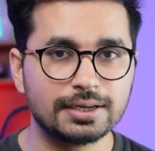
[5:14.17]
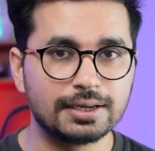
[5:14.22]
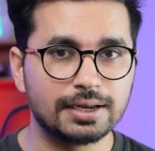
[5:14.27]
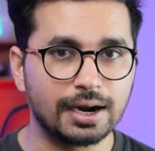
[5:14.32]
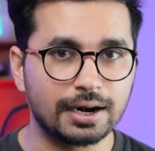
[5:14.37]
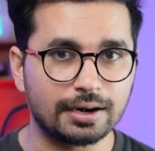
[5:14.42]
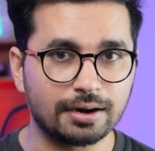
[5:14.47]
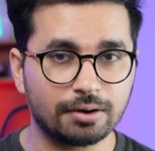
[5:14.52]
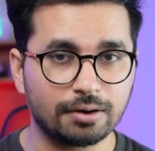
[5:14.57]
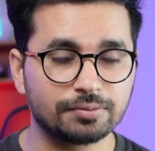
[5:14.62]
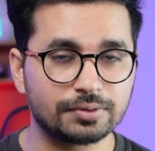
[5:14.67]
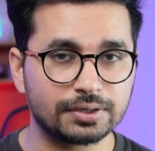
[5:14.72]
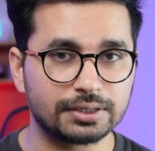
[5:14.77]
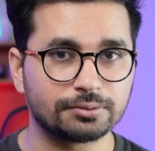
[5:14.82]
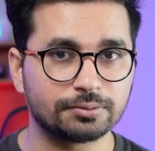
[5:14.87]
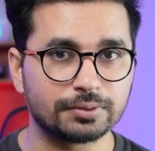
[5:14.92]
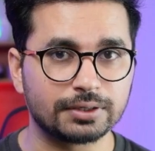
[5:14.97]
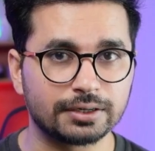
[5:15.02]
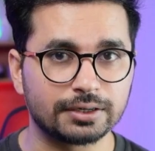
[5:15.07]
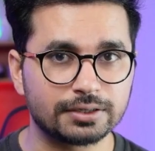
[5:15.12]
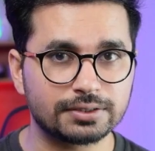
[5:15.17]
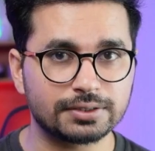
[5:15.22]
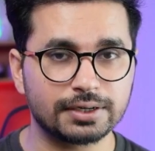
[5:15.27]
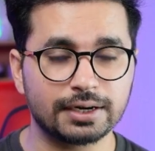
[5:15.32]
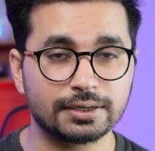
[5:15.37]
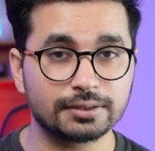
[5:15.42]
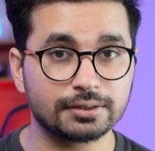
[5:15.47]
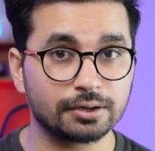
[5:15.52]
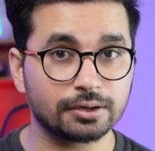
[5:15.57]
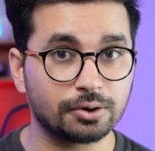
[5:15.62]
and after it will
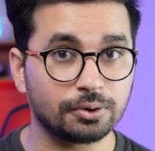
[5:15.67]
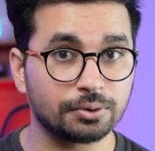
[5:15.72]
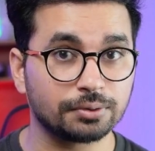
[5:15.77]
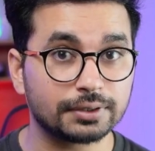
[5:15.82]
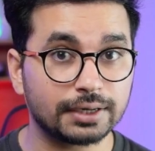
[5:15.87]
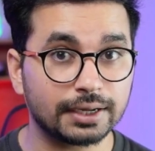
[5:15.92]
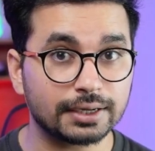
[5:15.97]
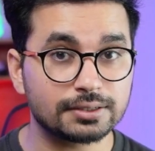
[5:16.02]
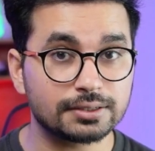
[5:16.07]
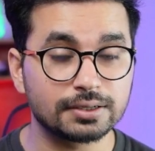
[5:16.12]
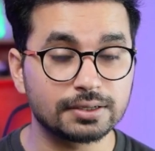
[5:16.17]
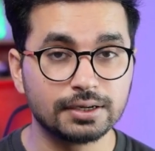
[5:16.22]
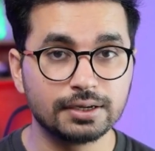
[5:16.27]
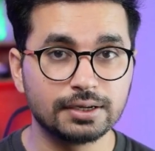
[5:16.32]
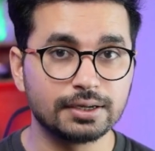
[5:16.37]
understand the context,